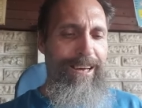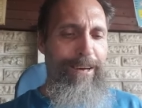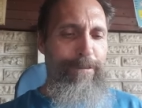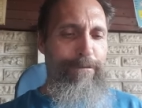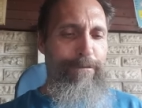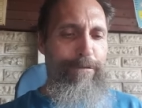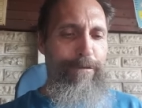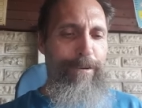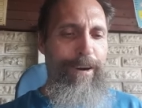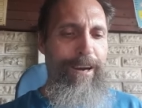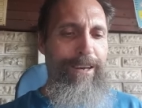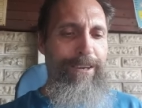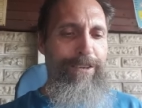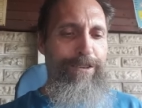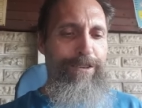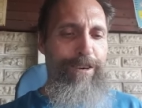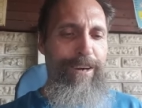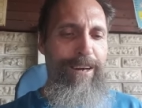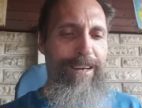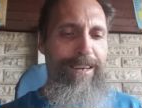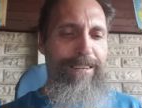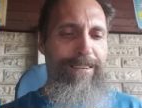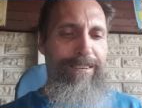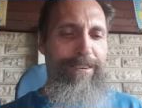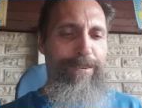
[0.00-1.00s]
A freight
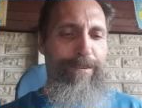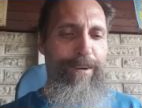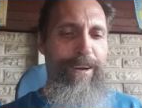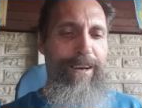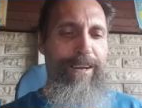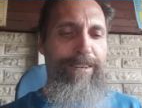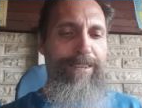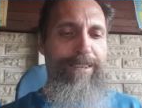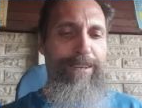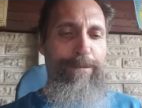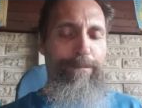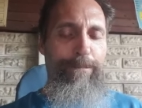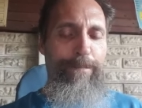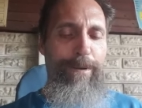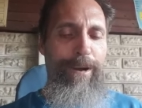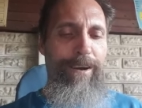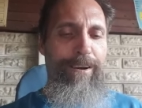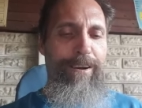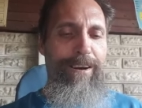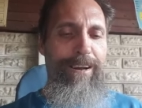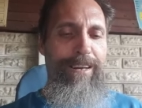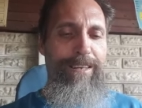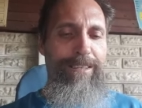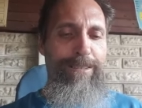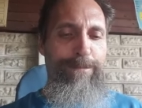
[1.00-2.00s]
train derailed in
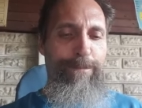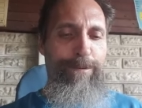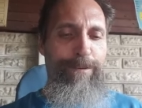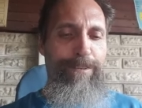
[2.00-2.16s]
Paradise,